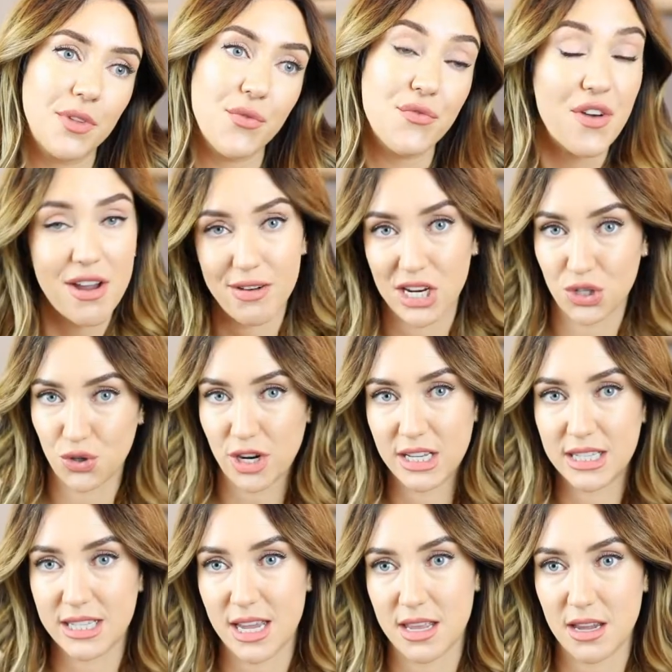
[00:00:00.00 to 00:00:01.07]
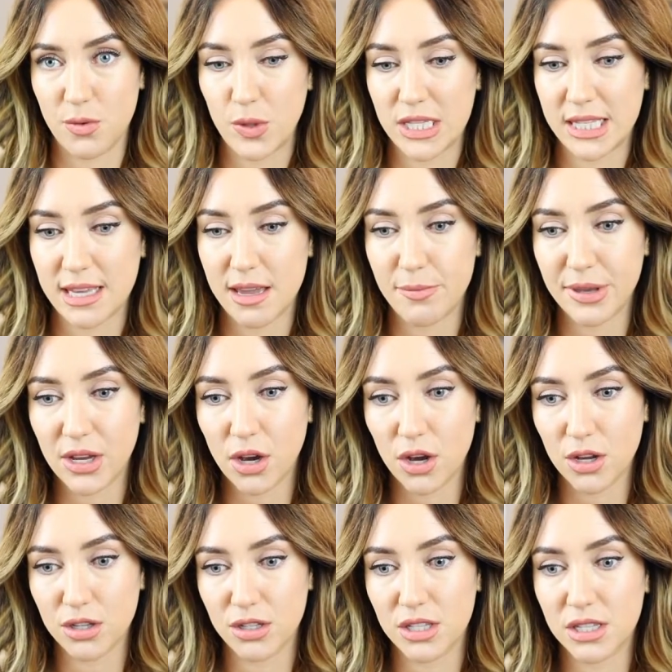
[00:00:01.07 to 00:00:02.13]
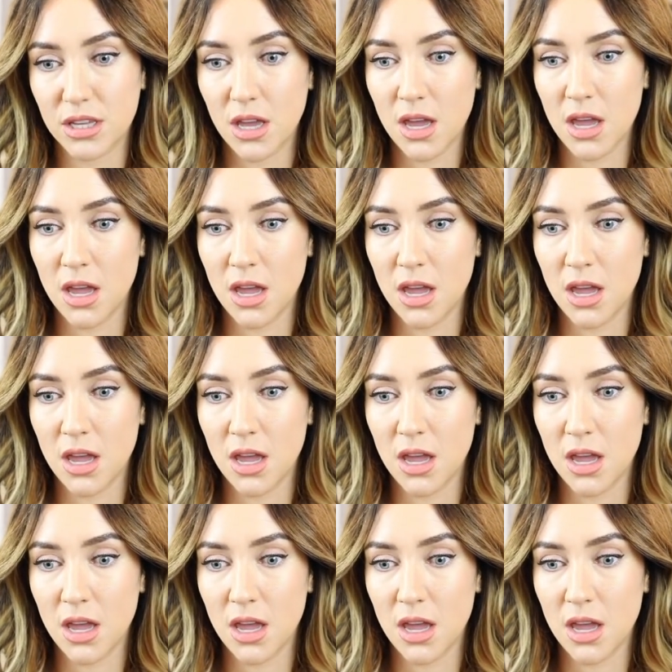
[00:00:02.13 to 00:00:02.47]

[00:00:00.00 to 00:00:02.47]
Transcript: very dry skin, I would say, because